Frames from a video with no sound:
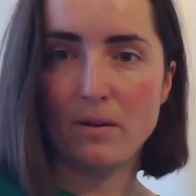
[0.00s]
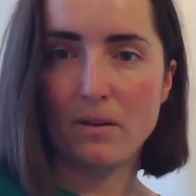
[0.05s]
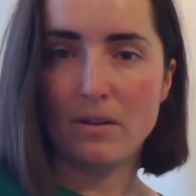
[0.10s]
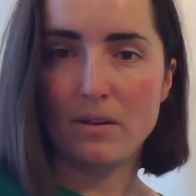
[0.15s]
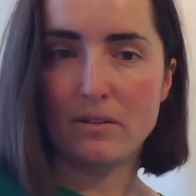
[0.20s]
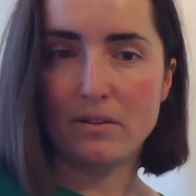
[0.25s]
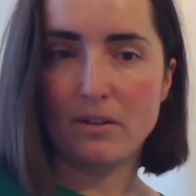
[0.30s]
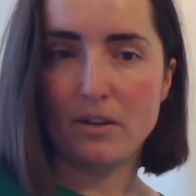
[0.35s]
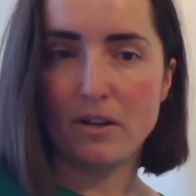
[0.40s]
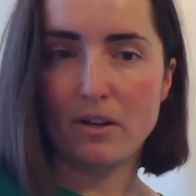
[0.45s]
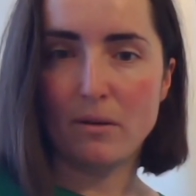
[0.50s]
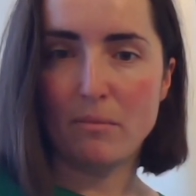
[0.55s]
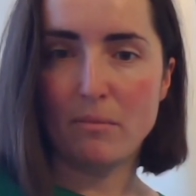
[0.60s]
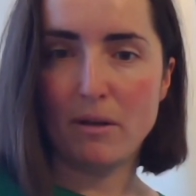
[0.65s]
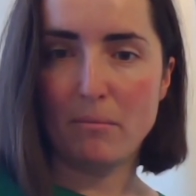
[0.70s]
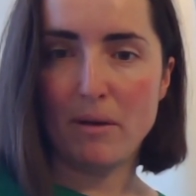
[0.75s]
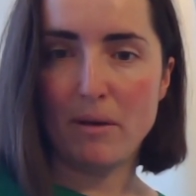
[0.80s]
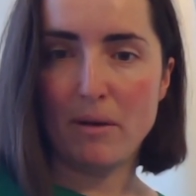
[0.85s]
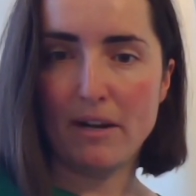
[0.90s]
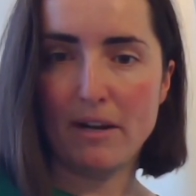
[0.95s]
is coming
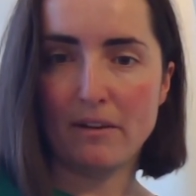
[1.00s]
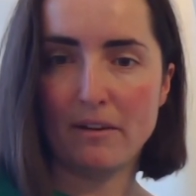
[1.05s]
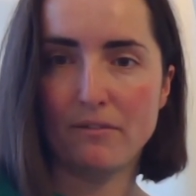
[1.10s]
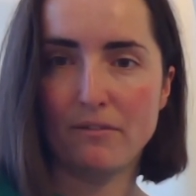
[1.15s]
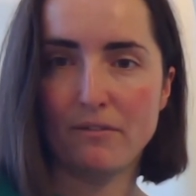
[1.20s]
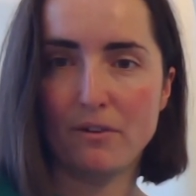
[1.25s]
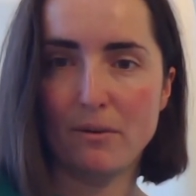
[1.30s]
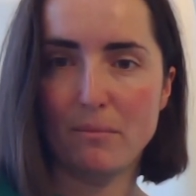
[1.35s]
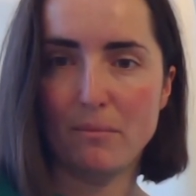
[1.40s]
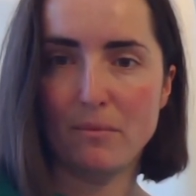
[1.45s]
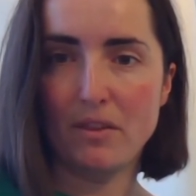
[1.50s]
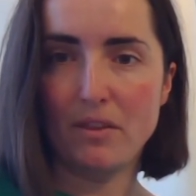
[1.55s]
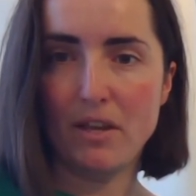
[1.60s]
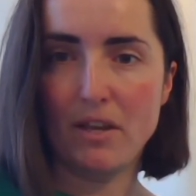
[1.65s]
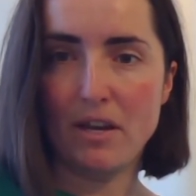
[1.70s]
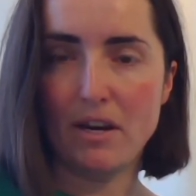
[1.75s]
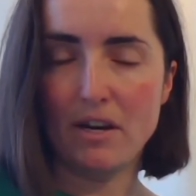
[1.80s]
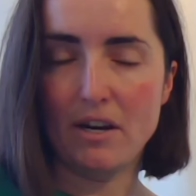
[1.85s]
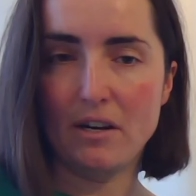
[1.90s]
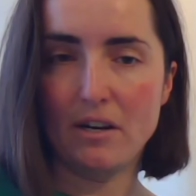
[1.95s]
back from
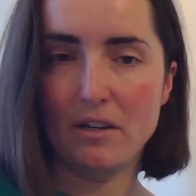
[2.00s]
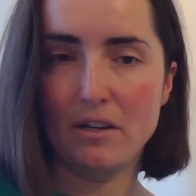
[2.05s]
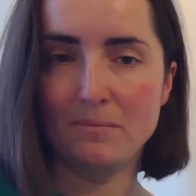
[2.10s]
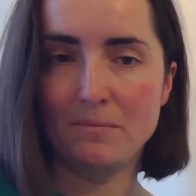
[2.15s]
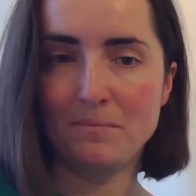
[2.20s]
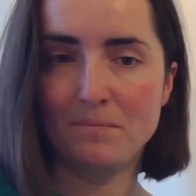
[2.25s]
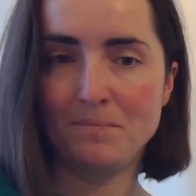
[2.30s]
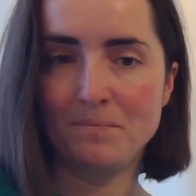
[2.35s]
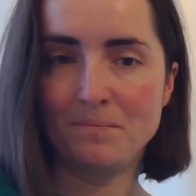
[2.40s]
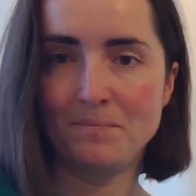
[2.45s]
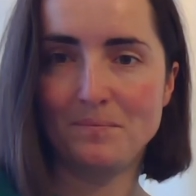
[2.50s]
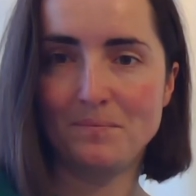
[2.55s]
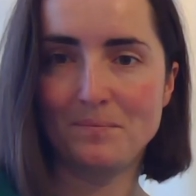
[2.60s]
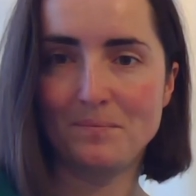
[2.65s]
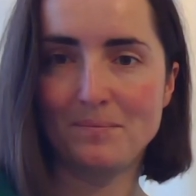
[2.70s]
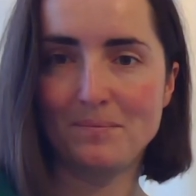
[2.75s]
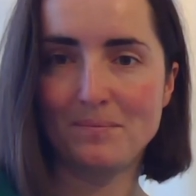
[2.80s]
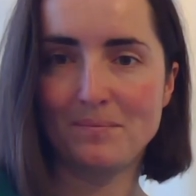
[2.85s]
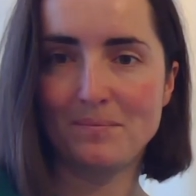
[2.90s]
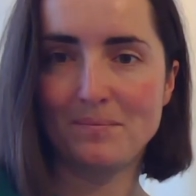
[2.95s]
there.
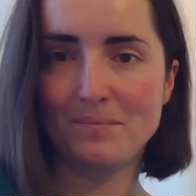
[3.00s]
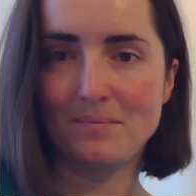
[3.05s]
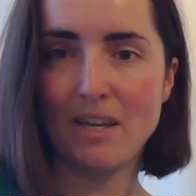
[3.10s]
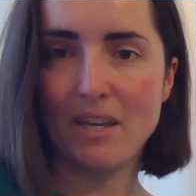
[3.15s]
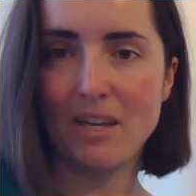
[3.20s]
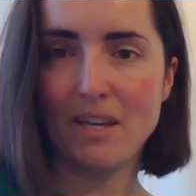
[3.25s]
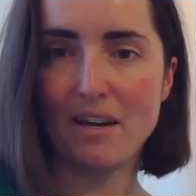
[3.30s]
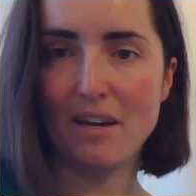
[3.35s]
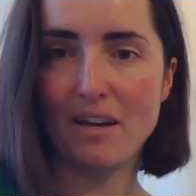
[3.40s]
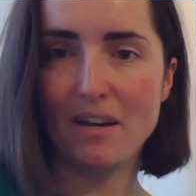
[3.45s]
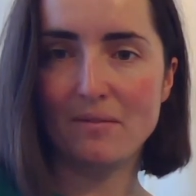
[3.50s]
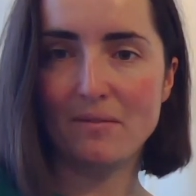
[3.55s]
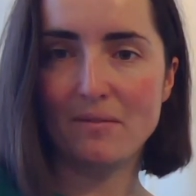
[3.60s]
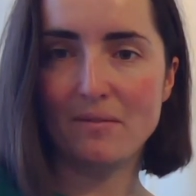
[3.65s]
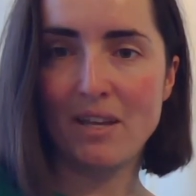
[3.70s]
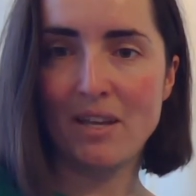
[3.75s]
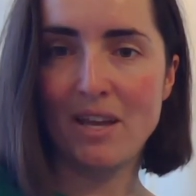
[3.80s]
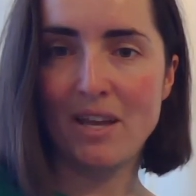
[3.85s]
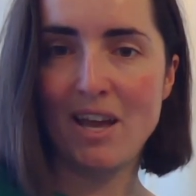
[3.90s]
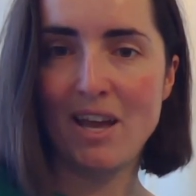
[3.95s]
Yeah.
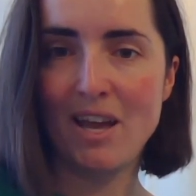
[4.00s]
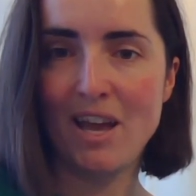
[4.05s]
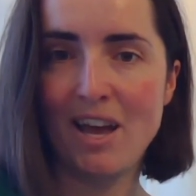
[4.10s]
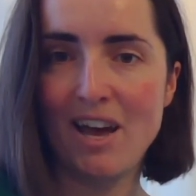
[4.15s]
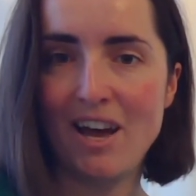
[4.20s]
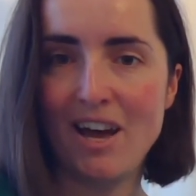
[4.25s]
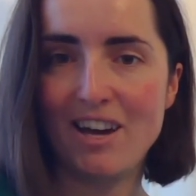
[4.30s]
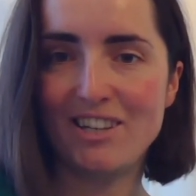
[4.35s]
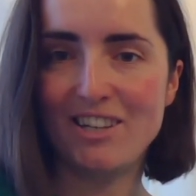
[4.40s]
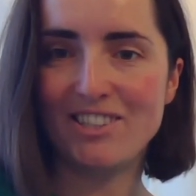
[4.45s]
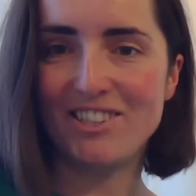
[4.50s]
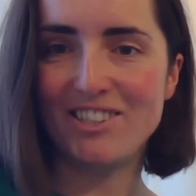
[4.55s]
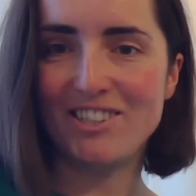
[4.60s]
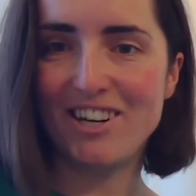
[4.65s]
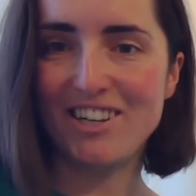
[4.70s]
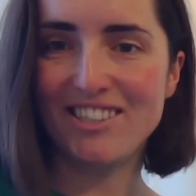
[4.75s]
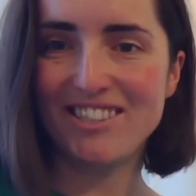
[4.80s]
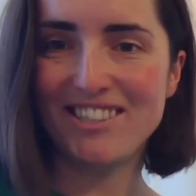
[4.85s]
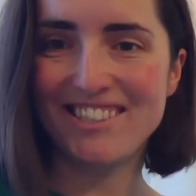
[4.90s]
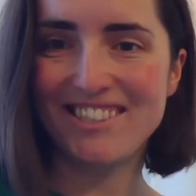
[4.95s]
As
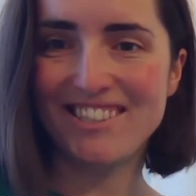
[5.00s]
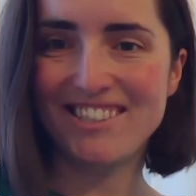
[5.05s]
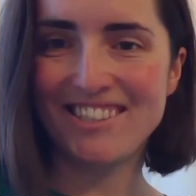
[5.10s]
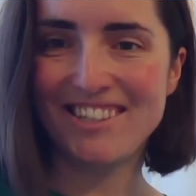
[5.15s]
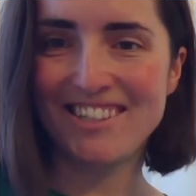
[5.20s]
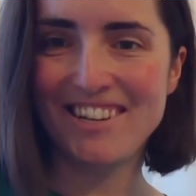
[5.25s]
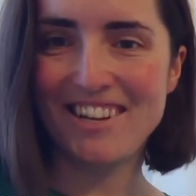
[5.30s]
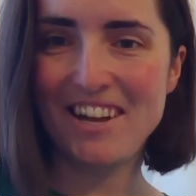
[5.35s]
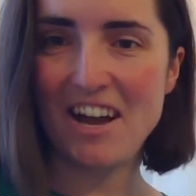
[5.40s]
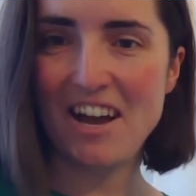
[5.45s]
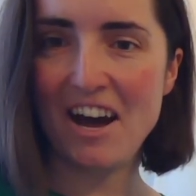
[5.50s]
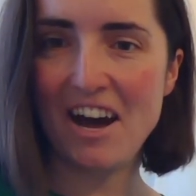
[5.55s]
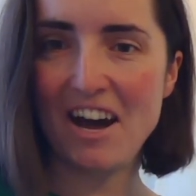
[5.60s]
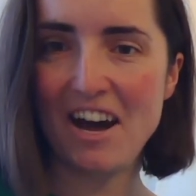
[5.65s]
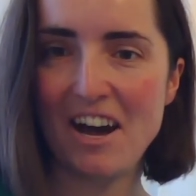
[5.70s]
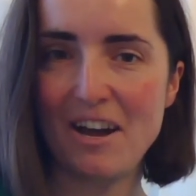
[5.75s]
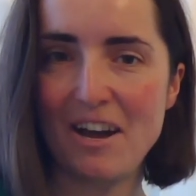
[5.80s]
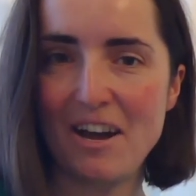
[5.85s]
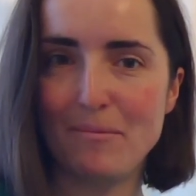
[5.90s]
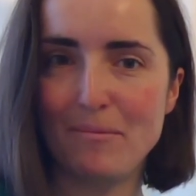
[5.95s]
such,
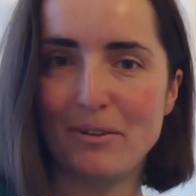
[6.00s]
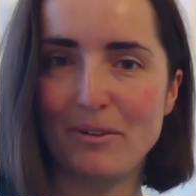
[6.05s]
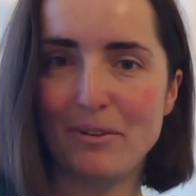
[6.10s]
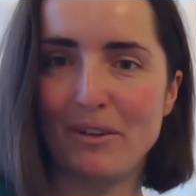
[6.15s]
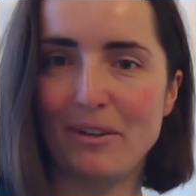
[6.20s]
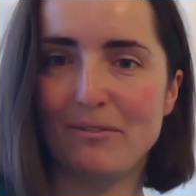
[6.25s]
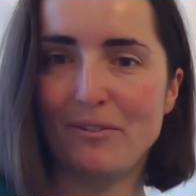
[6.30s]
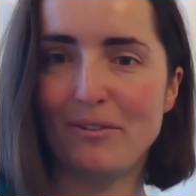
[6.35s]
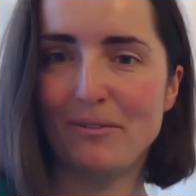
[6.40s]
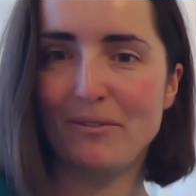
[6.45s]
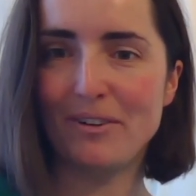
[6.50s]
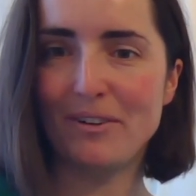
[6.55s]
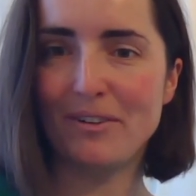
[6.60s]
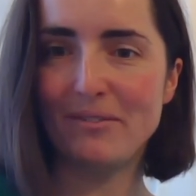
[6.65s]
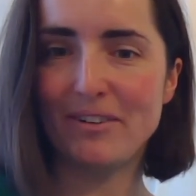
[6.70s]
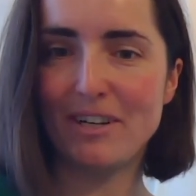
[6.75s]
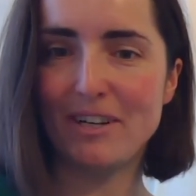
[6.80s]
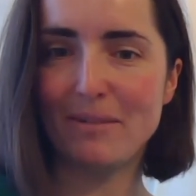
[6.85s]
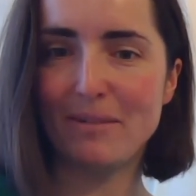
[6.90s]
I'm looking forward very